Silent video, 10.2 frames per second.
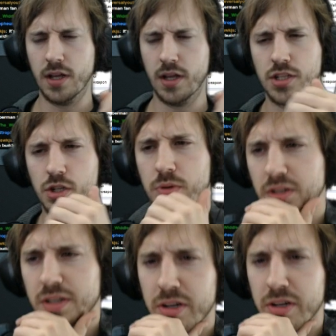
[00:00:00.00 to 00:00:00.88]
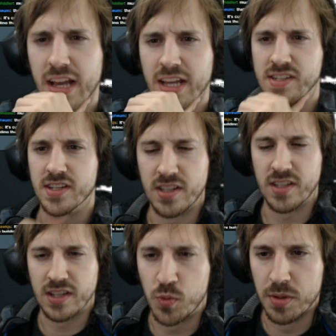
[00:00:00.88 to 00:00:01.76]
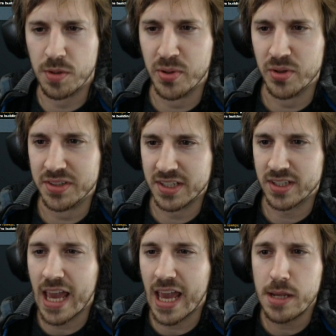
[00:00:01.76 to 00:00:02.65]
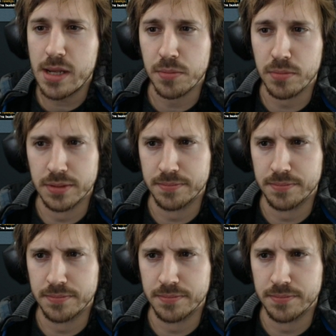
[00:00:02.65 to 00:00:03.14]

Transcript: That's currently early access as we're building the game.